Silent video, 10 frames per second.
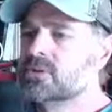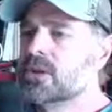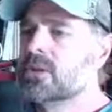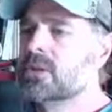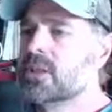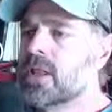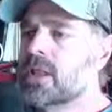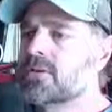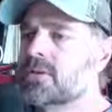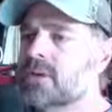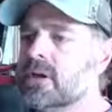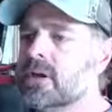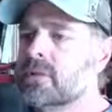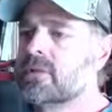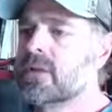Here on the left,
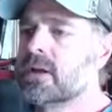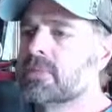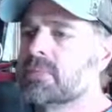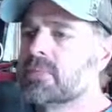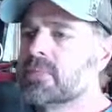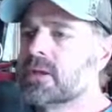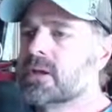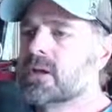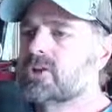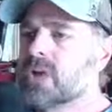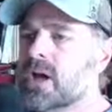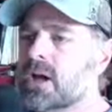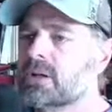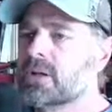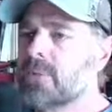I've got a gut
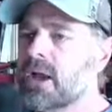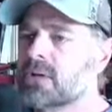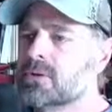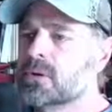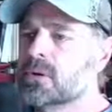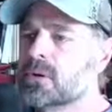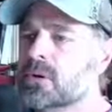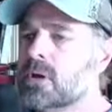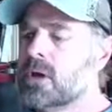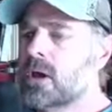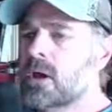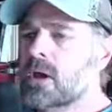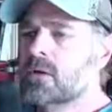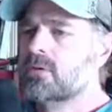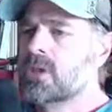shot and a backdoor
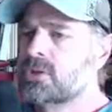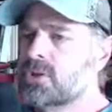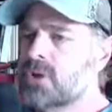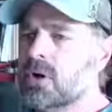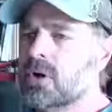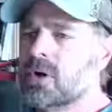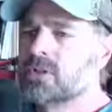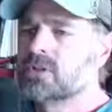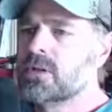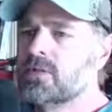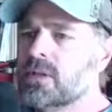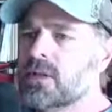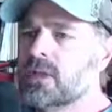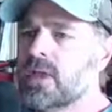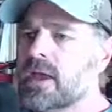flush draw and stuff
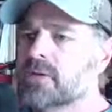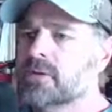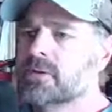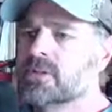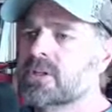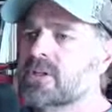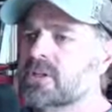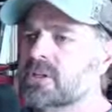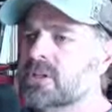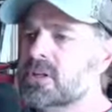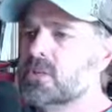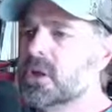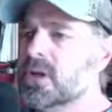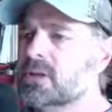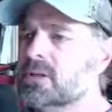like that, so it's an easy C
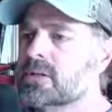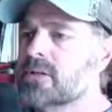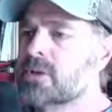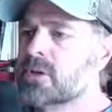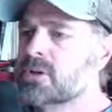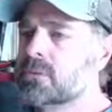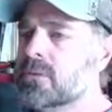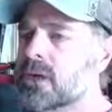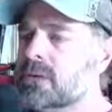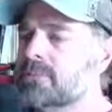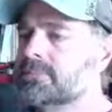bet, continuation bet.